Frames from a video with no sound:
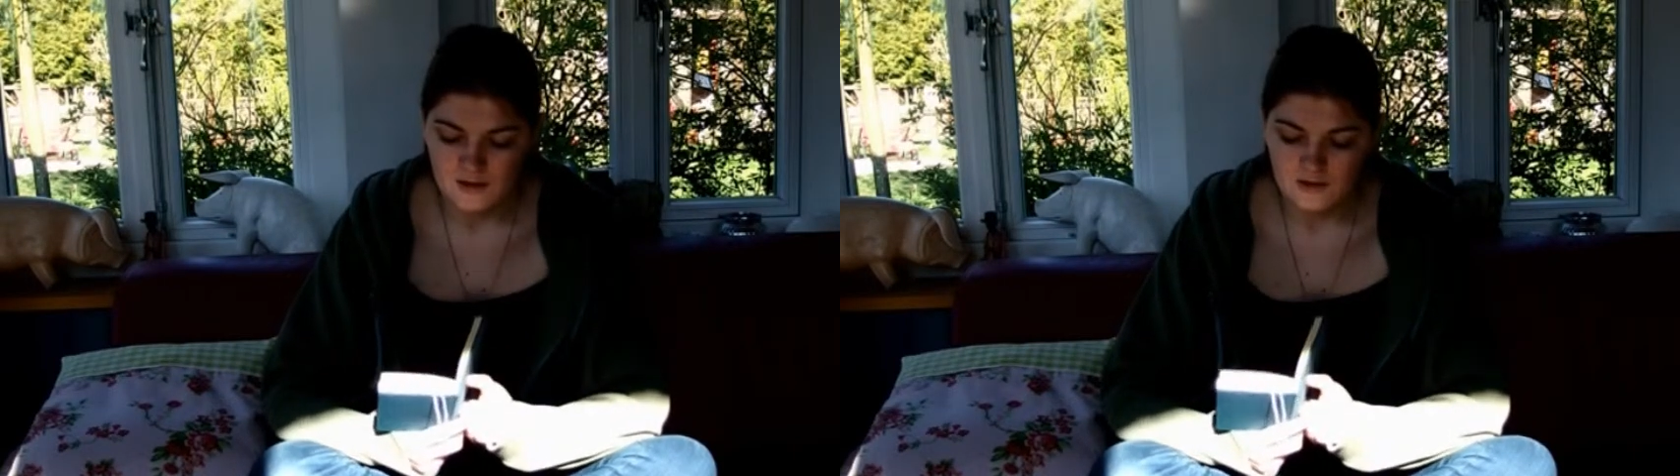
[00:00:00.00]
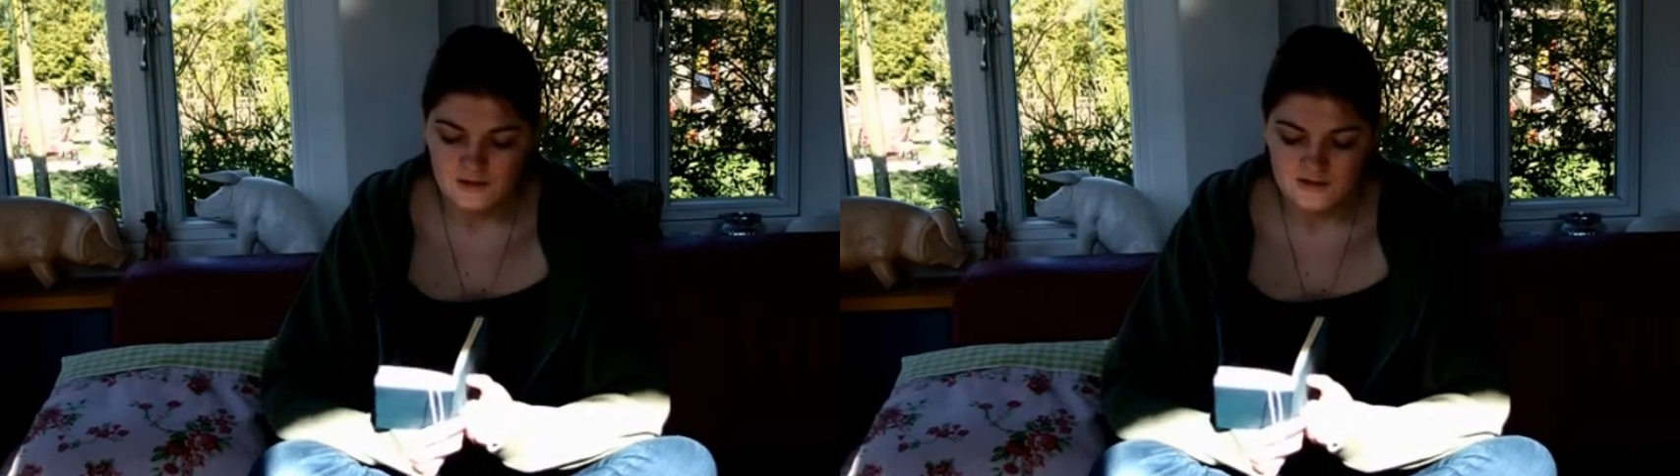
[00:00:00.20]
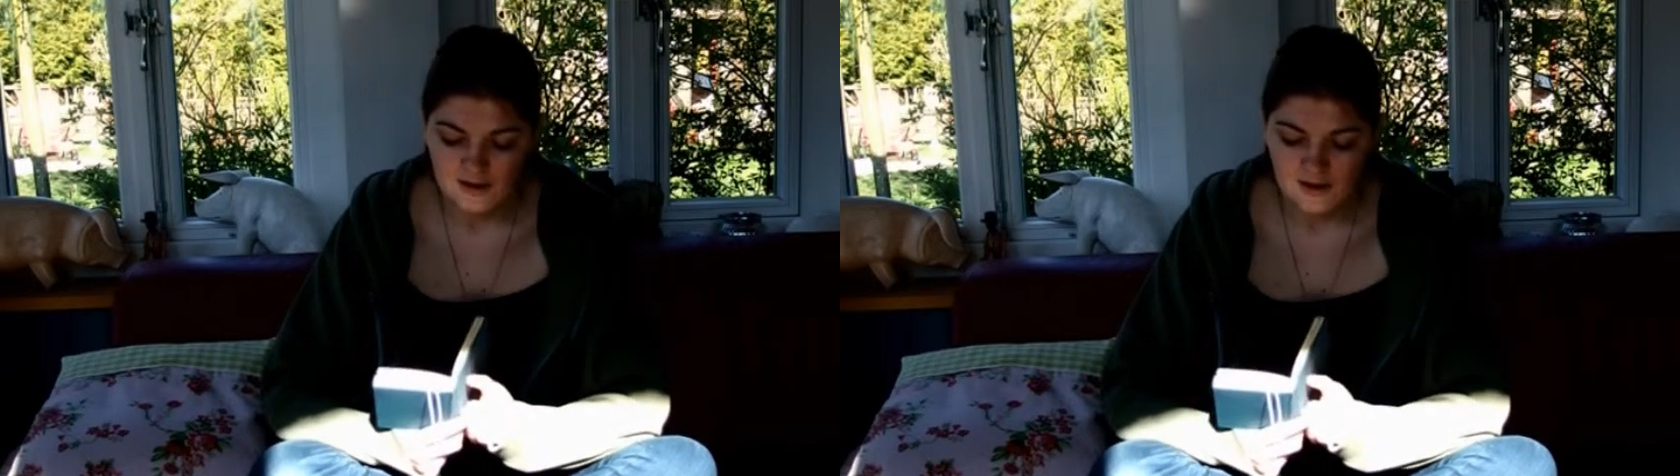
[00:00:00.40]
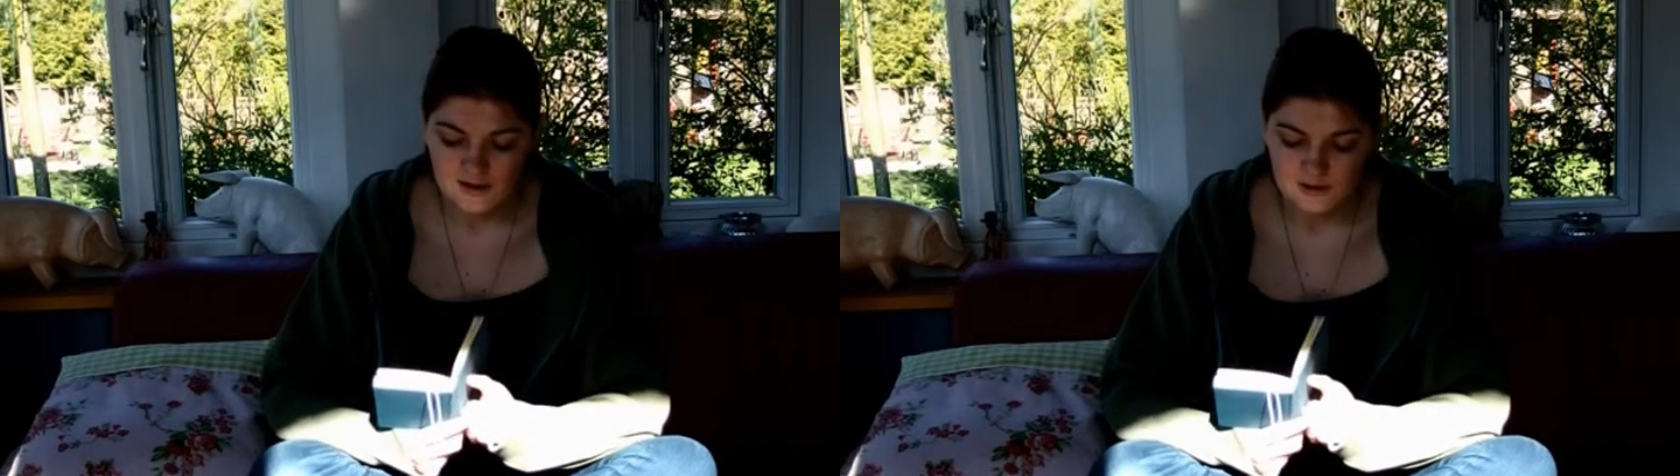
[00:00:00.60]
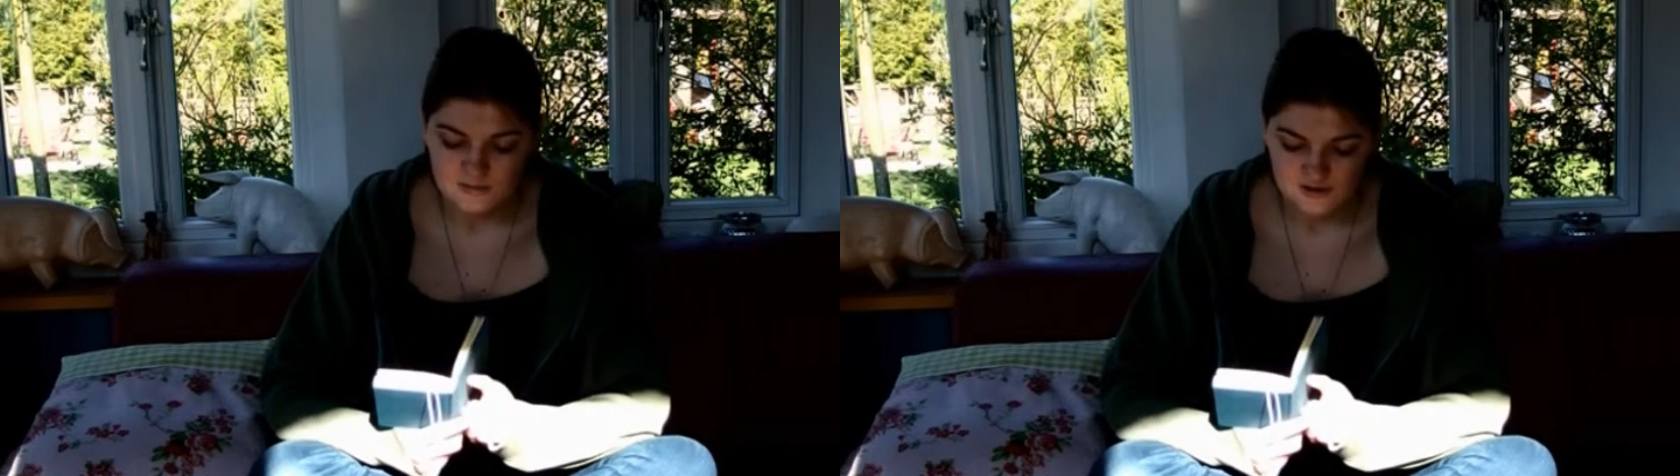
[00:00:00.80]
You say
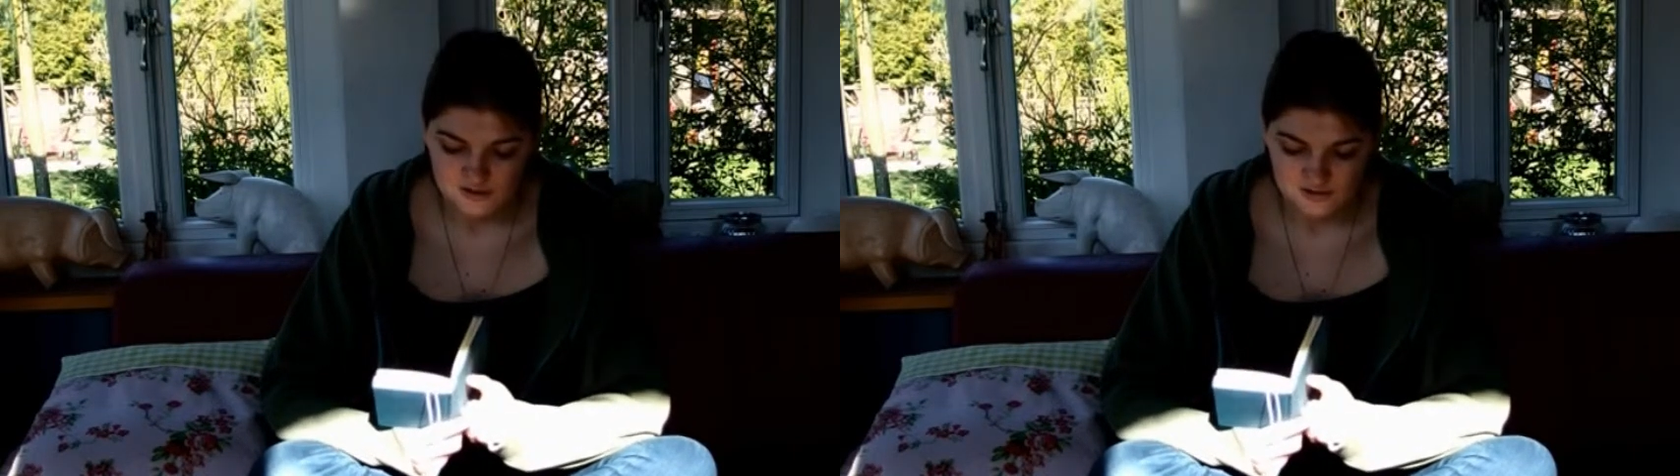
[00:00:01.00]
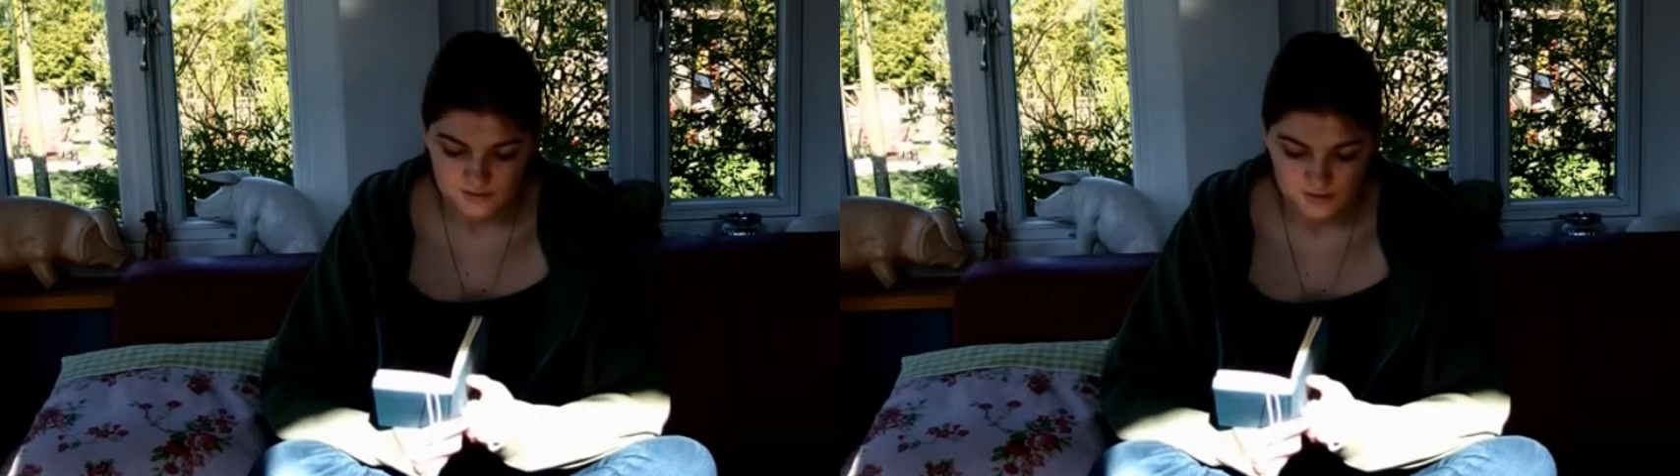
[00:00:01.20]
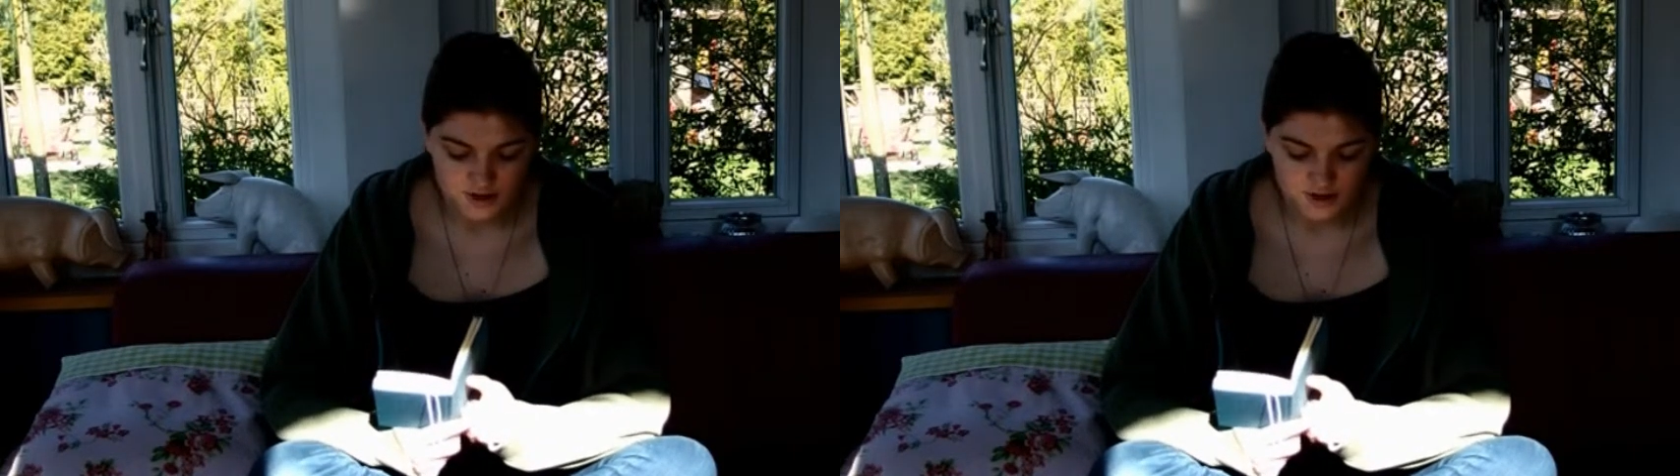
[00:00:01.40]
I am decent,